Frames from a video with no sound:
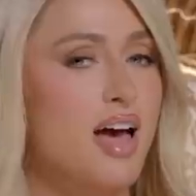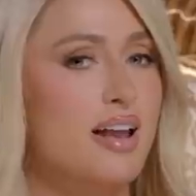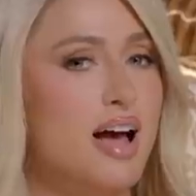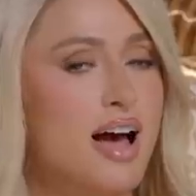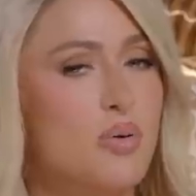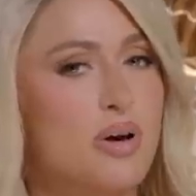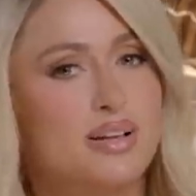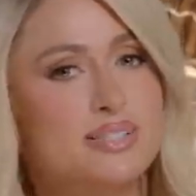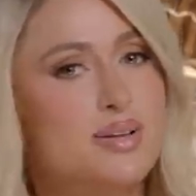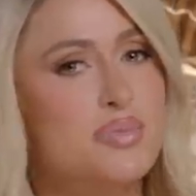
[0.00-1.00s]
and I
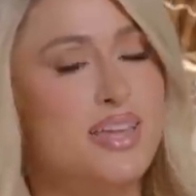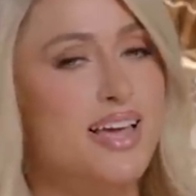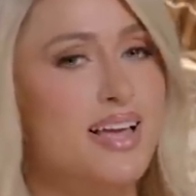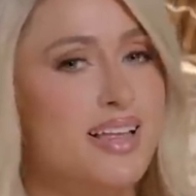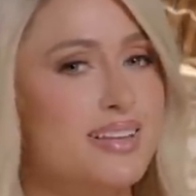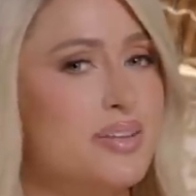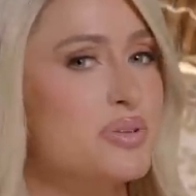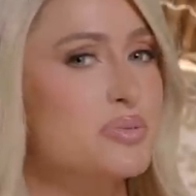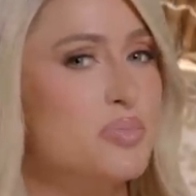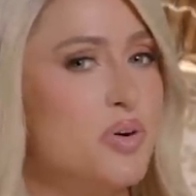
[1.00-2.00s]
wanted something that
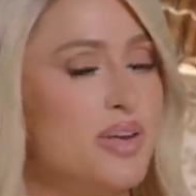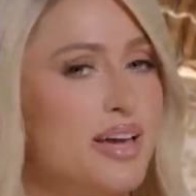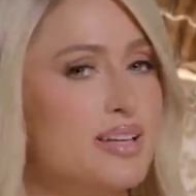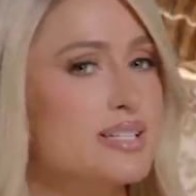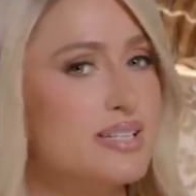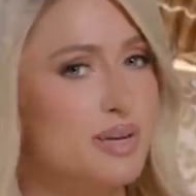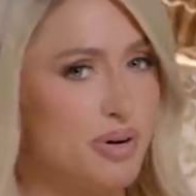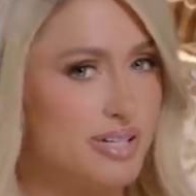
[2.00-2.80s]
was more like a Disney